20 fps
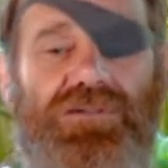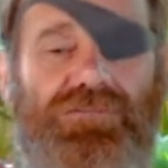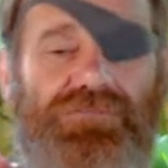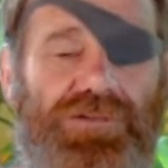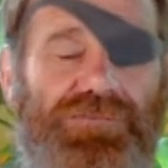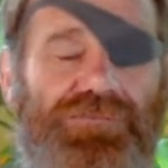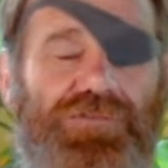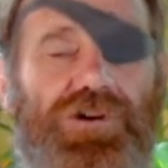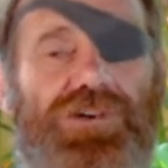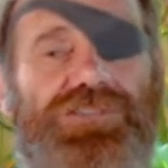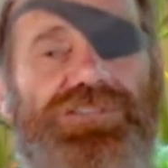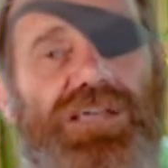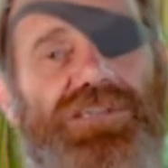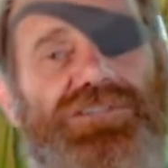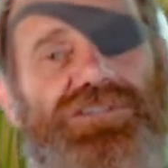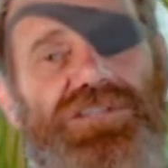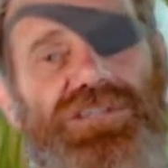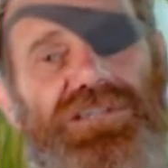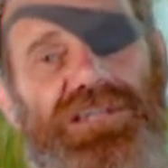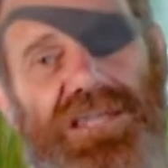reverse
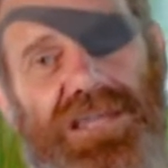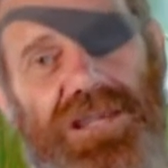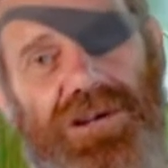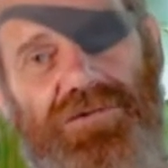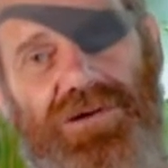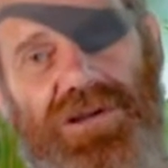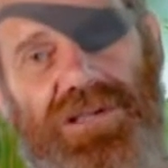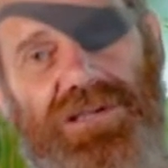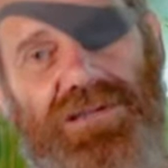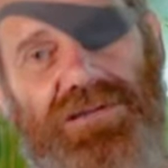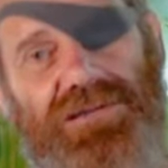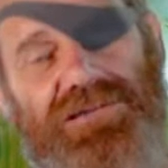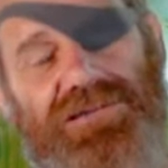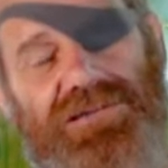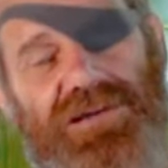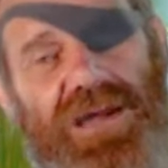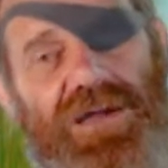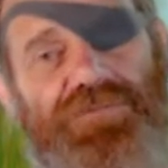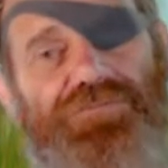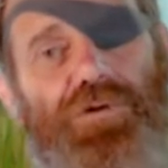engineering
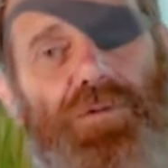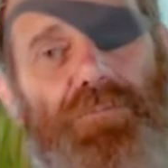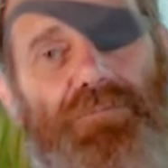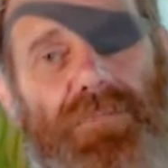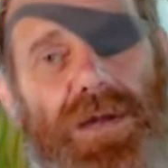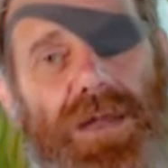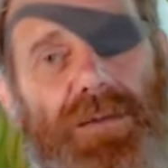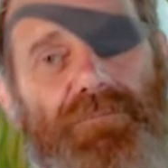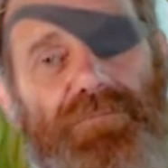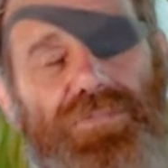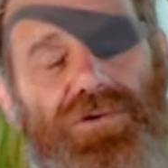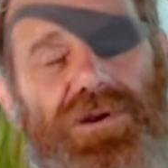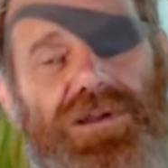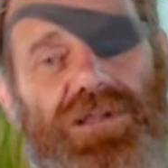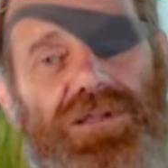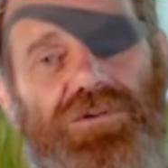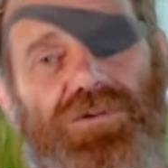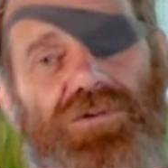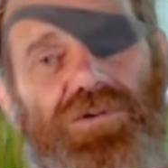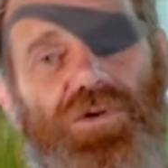and
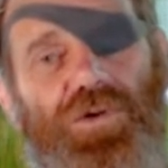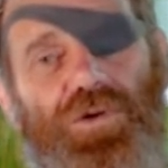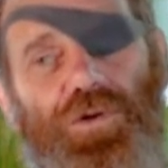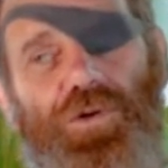remembering